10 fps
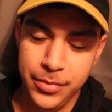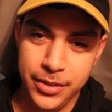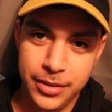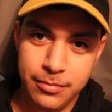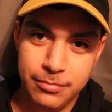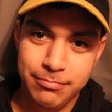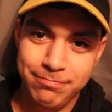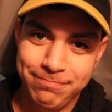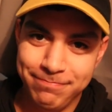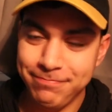but
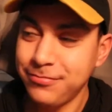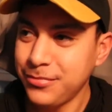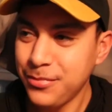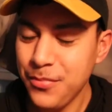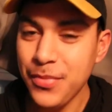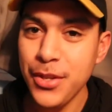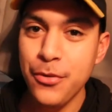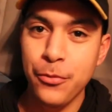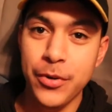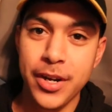
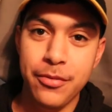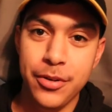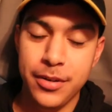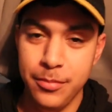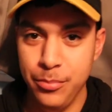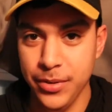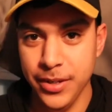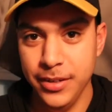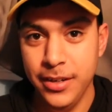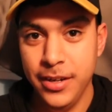whatever.
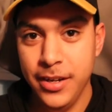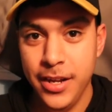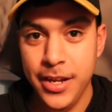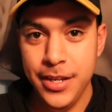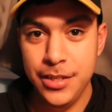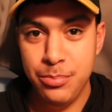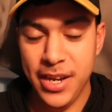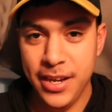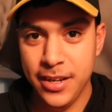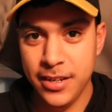But he's
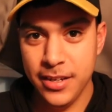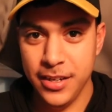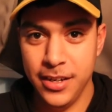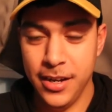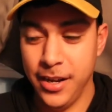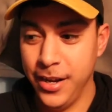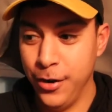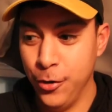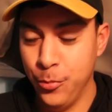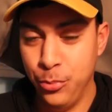back. I
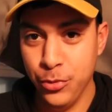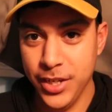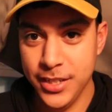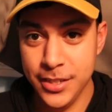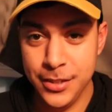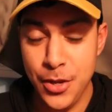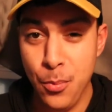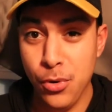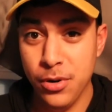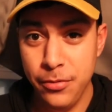hope we get to see
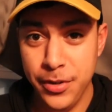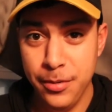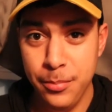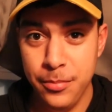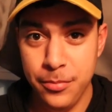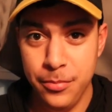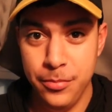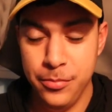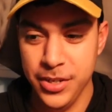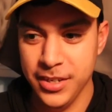more of him
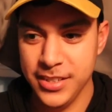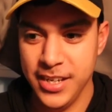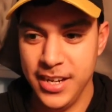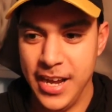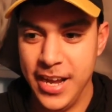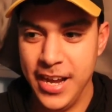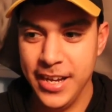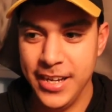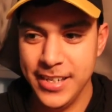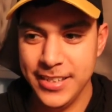because I
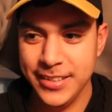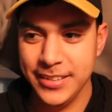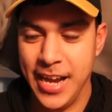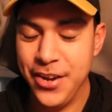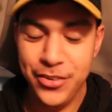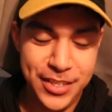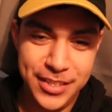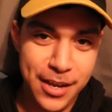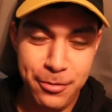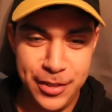know this
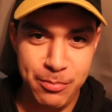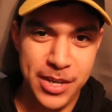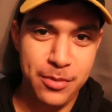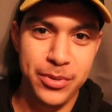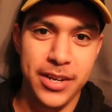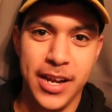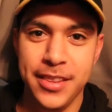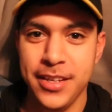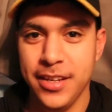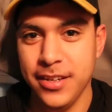is not what it's about, but I
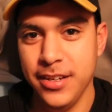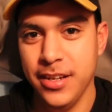think